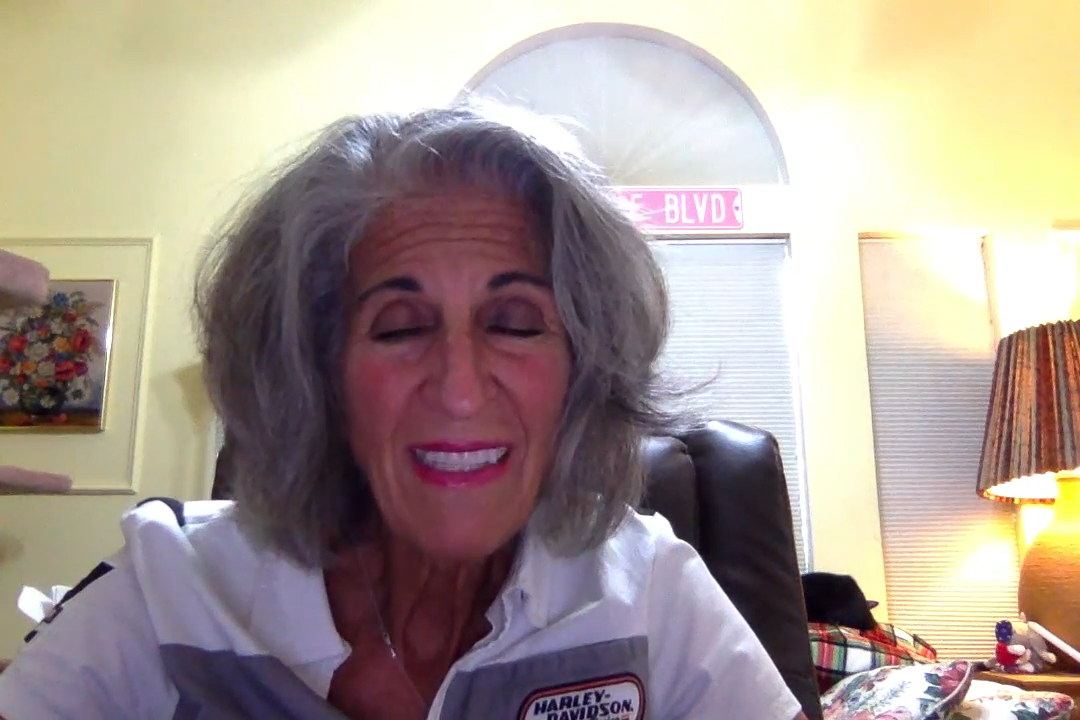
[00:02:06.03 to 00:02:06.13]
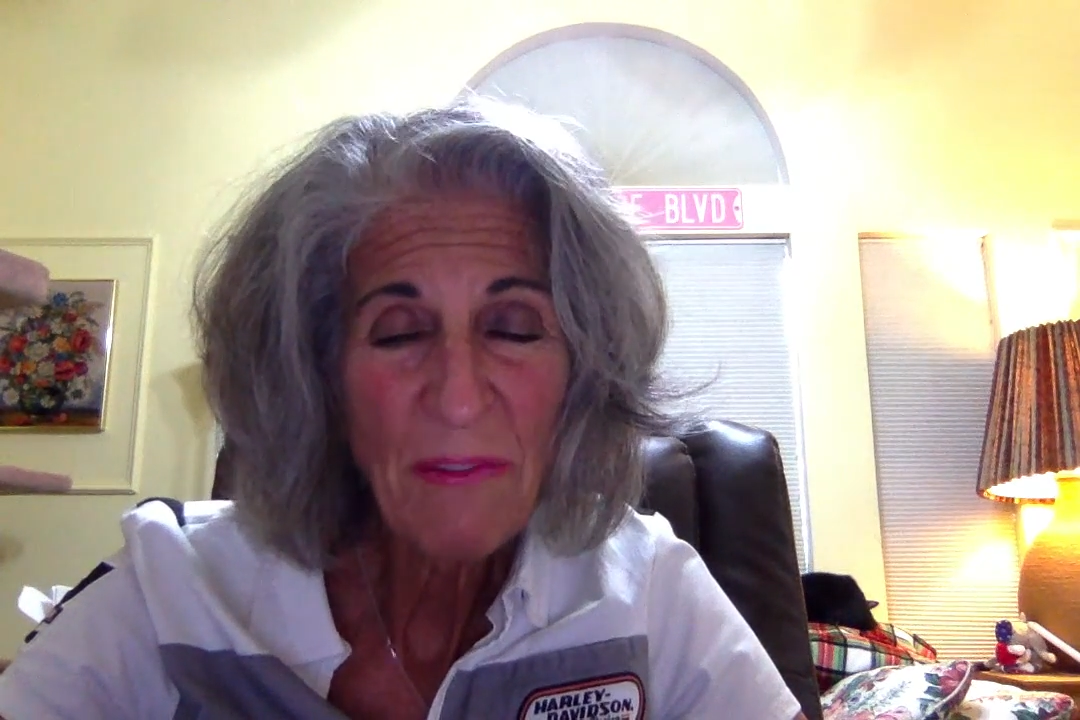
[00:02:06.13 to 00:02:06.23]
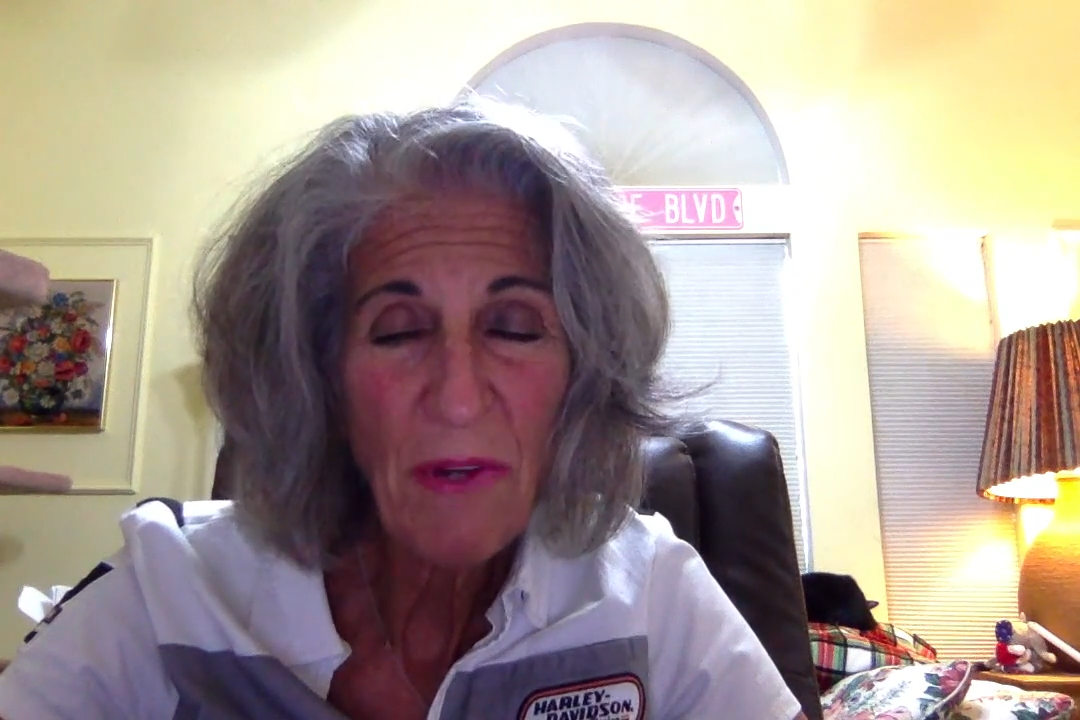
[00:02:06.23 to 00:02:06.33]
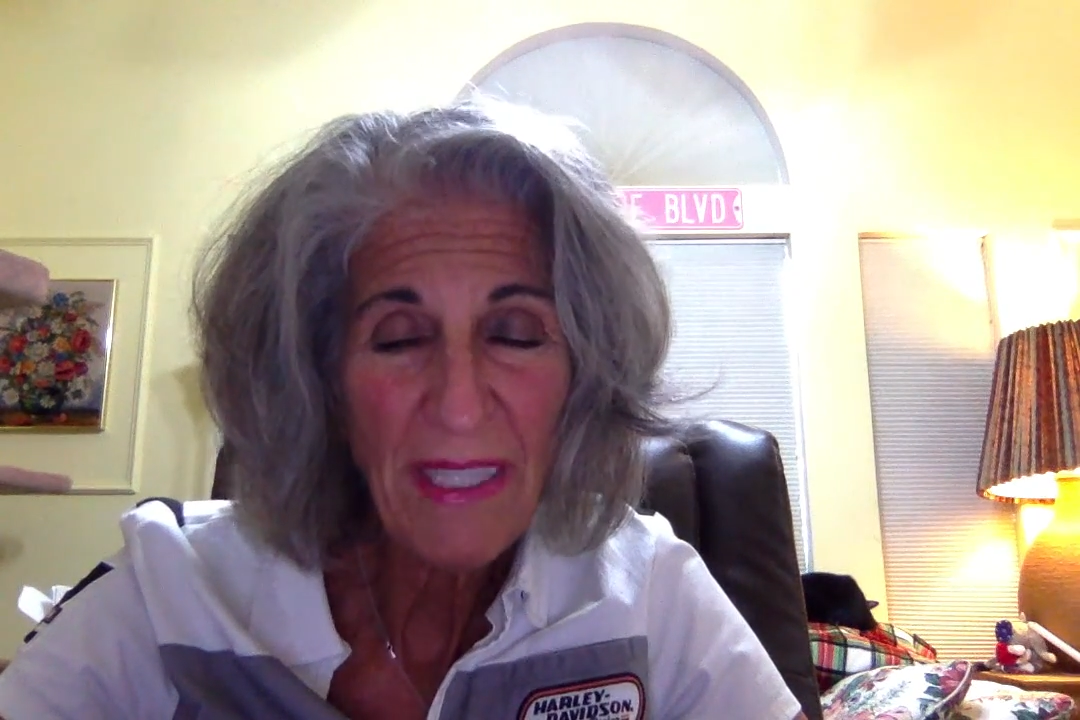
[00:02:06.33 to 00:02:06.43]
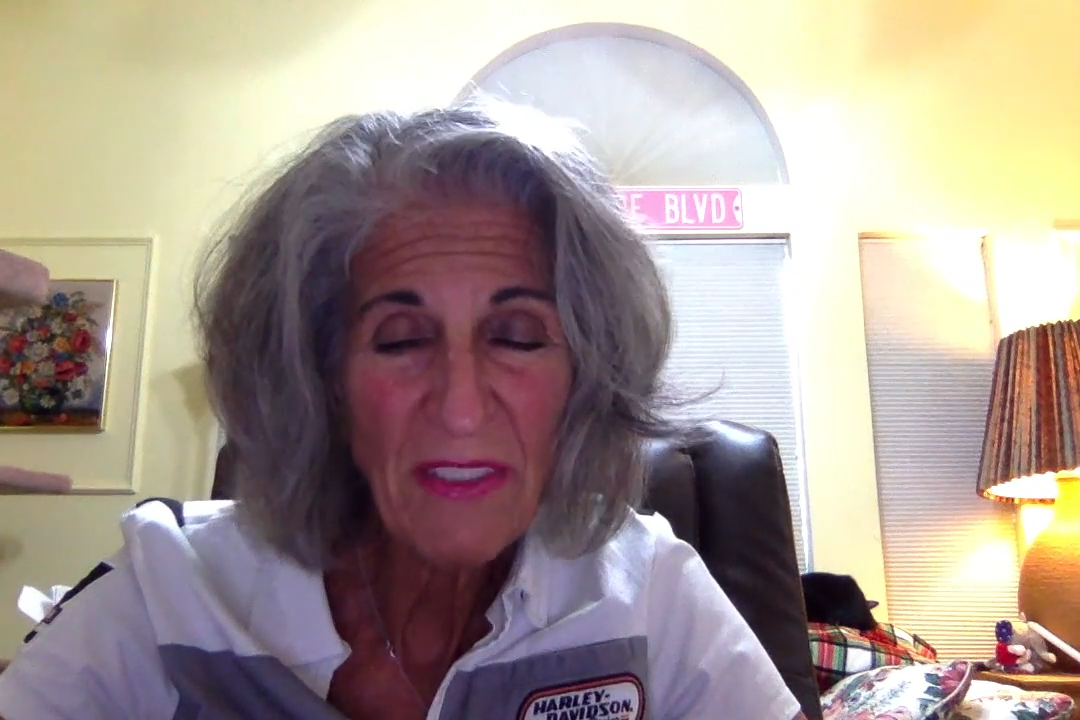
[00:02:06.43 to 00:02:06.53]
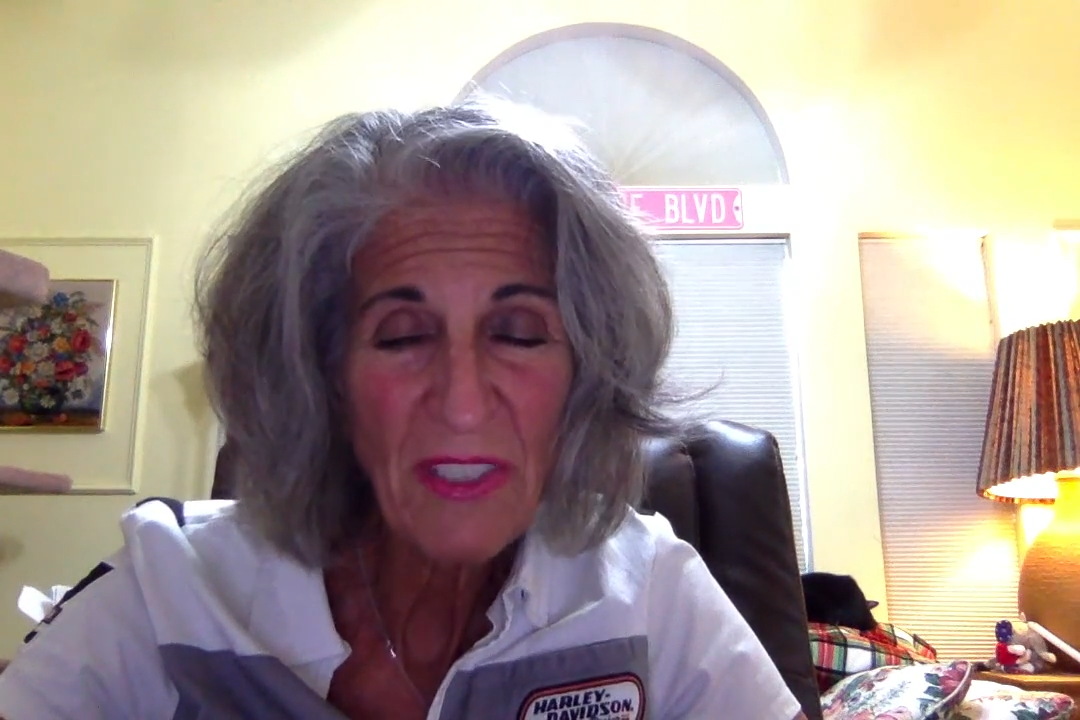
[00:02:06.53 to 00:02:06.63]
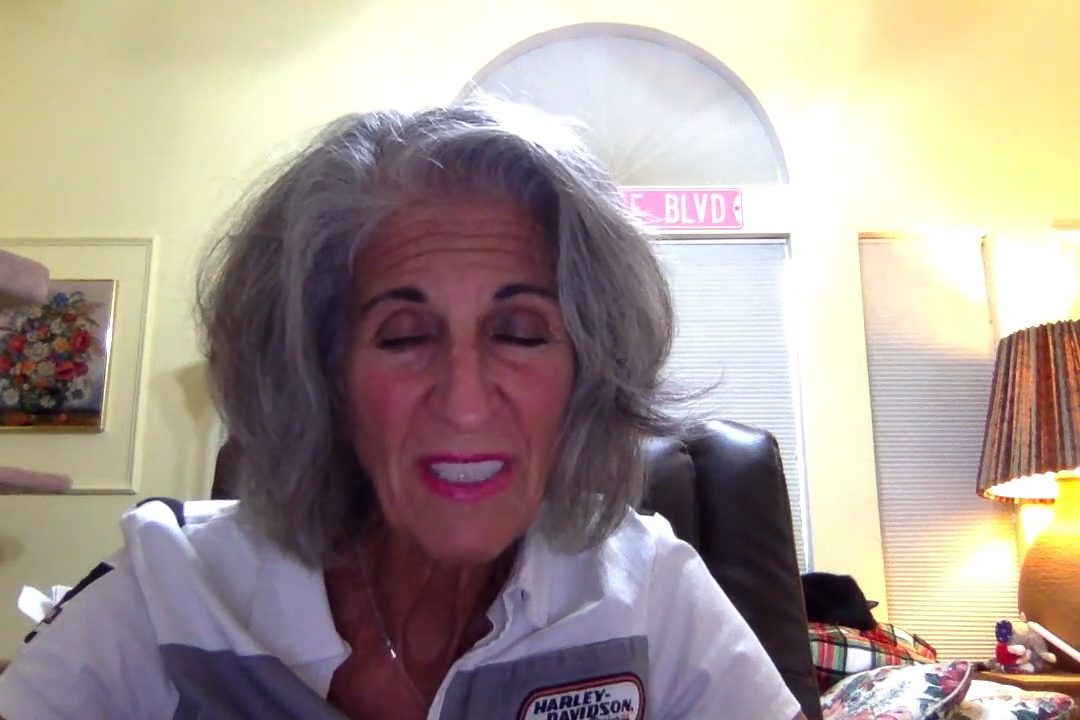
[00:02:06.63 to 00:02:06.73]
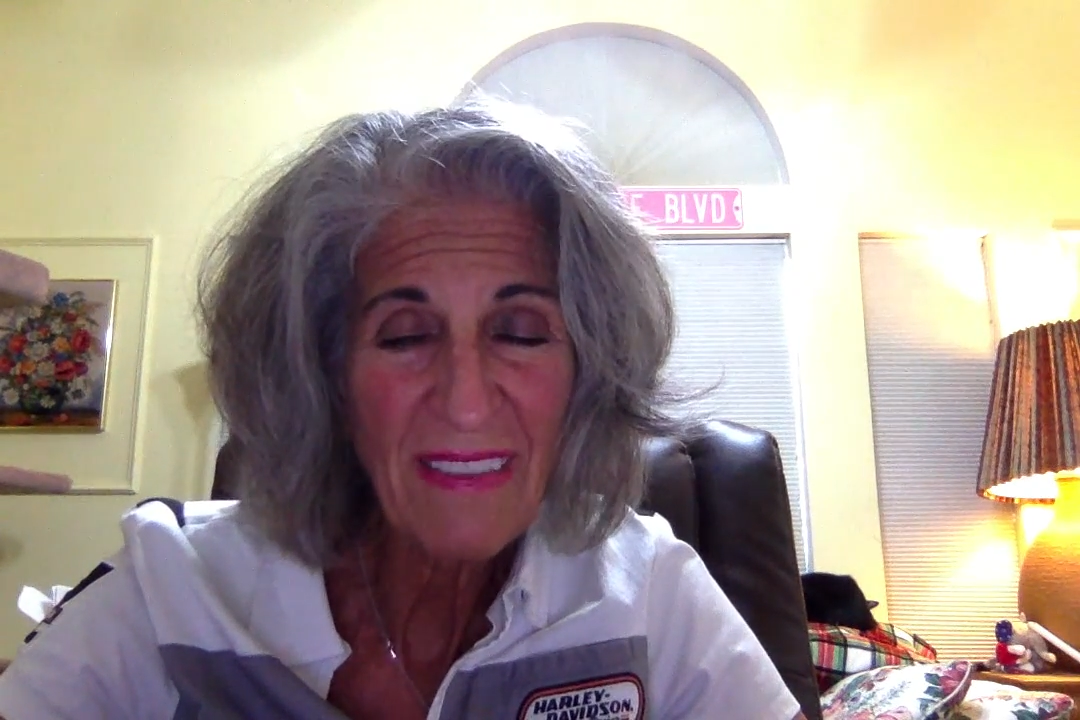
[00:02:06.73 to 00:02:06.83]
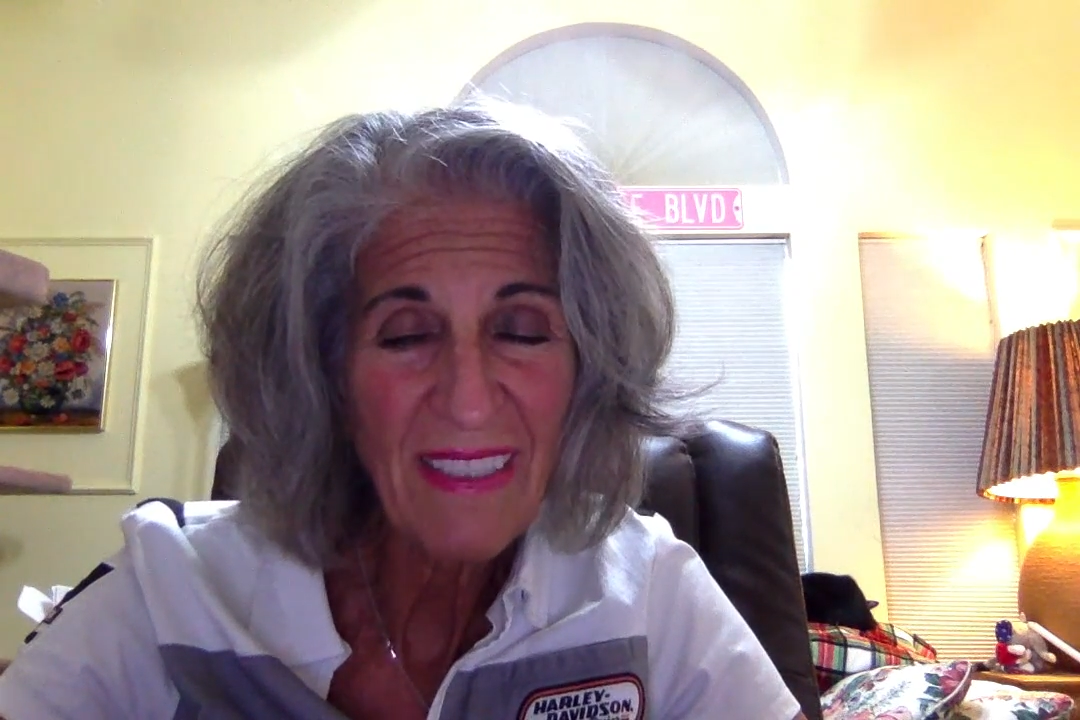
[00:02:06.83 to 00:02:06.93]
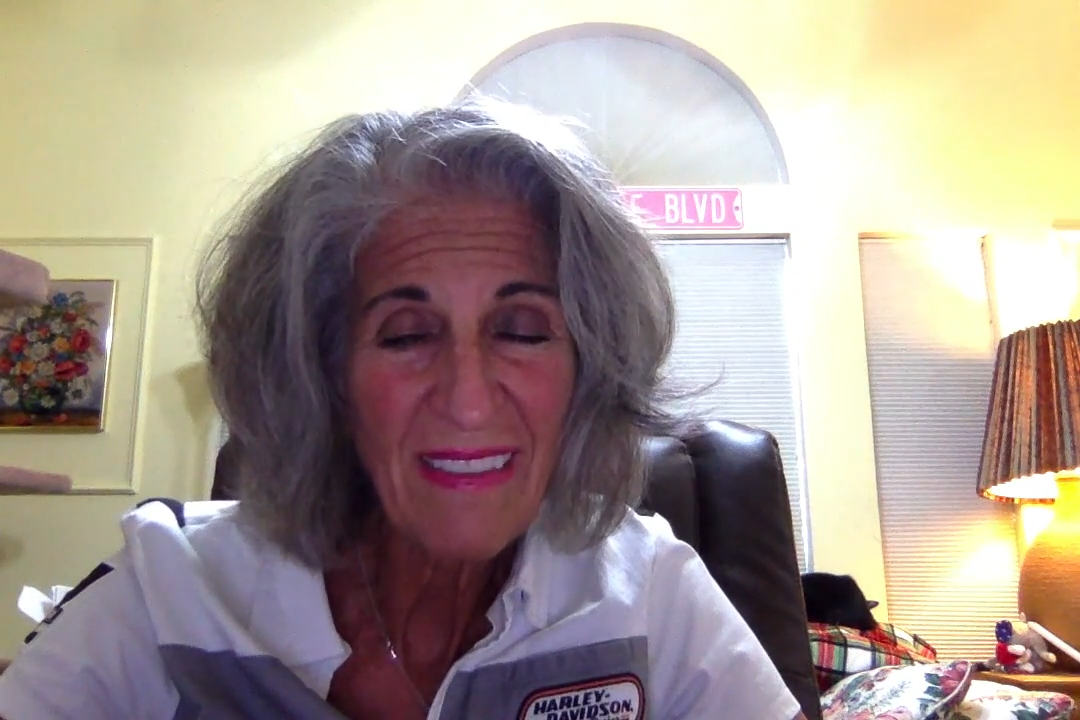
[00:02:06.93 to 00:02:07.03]
in Christ
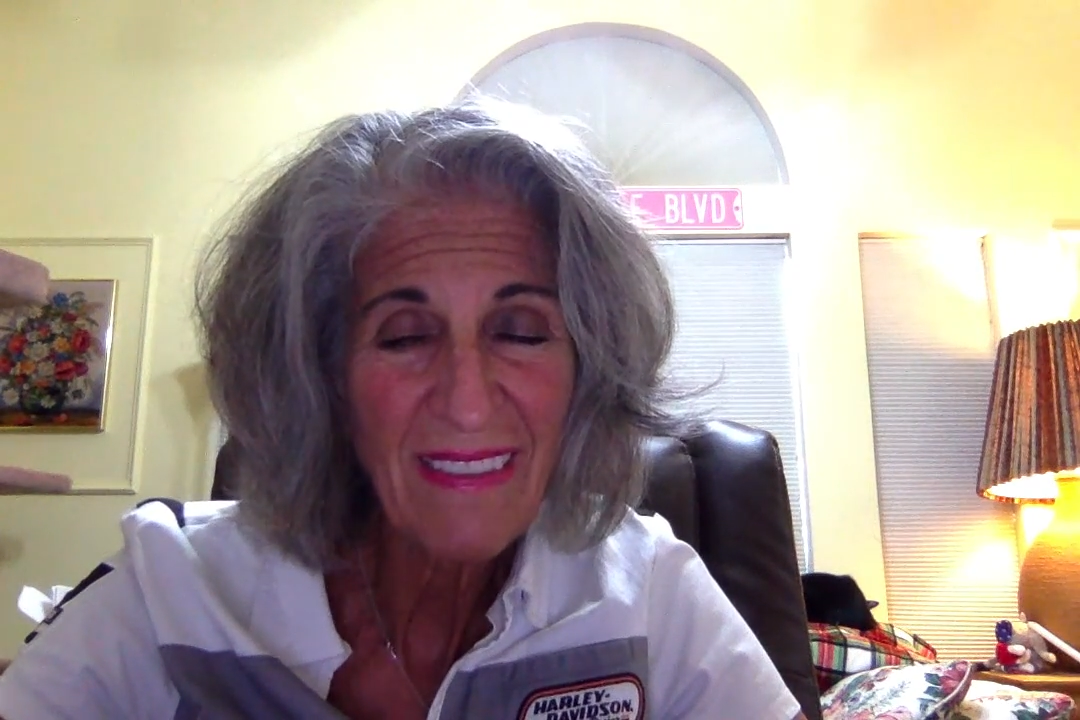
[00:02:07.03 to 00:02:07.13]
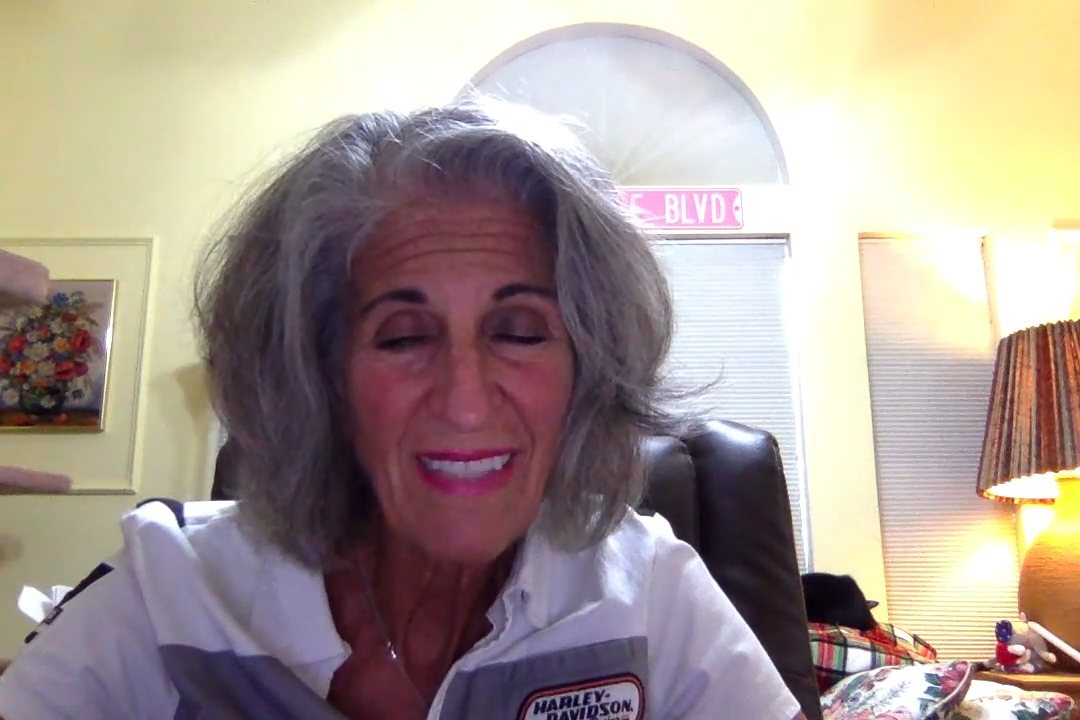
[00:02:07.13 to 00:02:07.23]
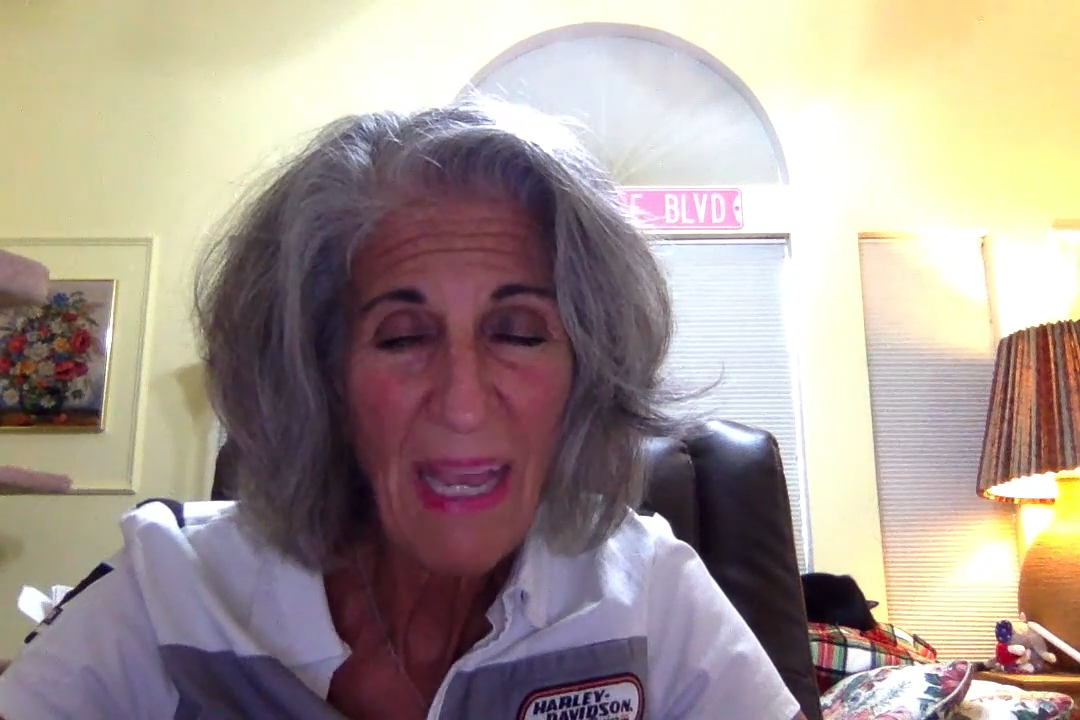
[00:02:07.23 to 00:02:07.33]
Jesus.